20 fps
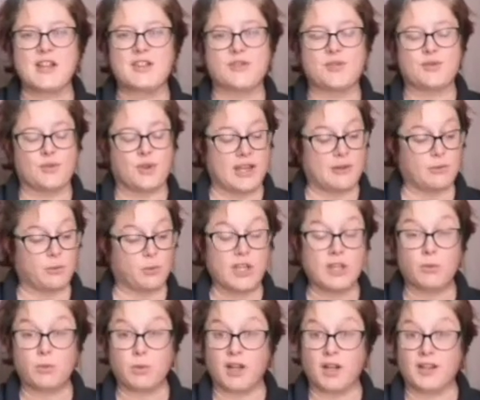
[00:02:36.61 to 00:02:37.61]
So in
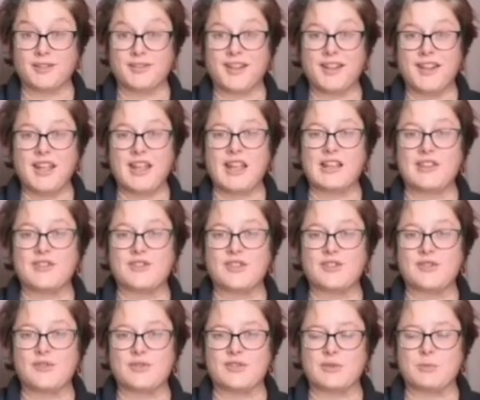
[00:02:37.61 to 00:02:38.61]
week one, it's
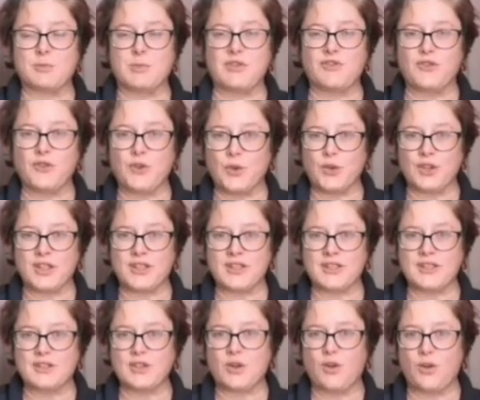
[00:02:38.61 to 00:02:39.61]
just going to be
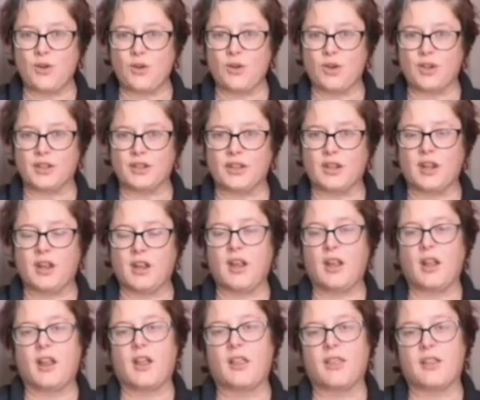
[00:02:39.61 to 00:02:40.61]
focused on
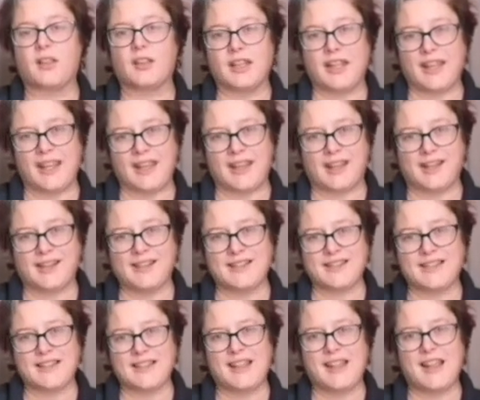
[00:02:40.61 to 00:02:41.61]
the
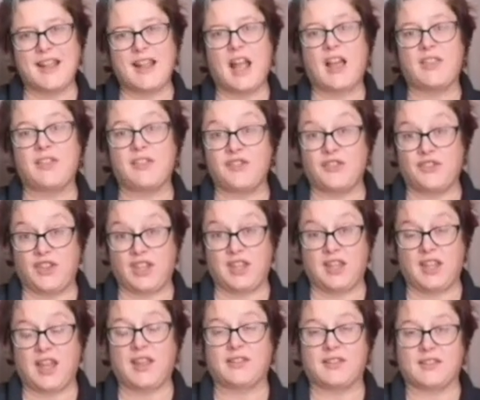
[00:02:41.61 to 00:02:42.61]
legs and the
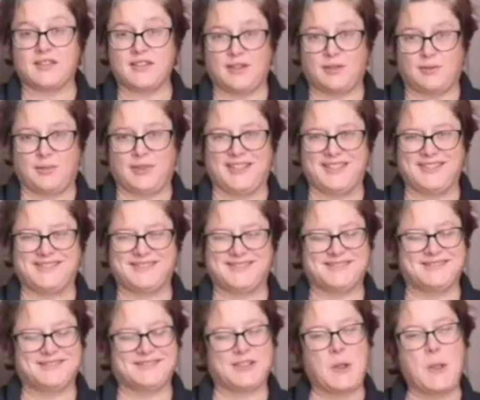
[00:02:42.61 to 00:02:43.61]
feet and the tummy.
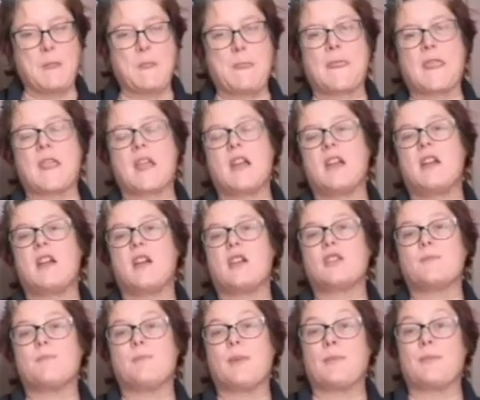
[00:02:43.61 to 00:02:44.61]

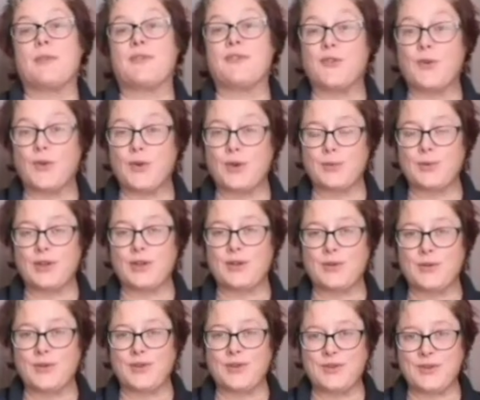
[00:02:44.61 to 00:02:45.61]
But before we
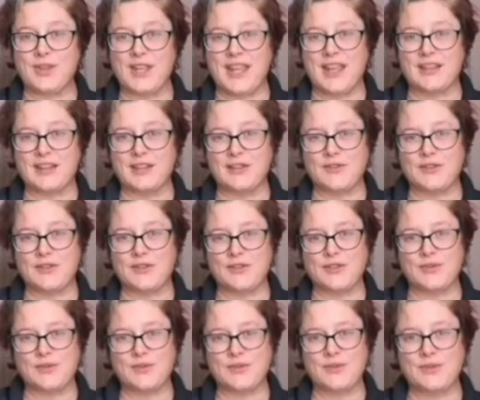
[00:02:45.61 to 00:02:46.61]
go through any of the
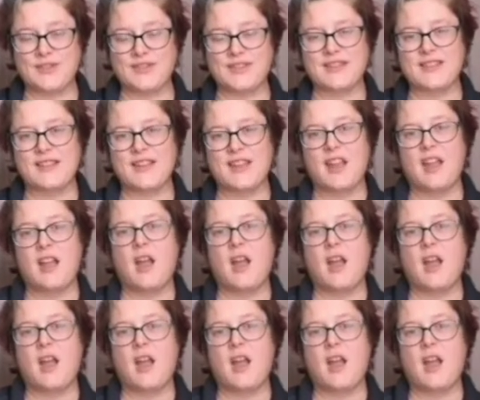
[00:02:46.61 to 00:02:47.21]
strokes,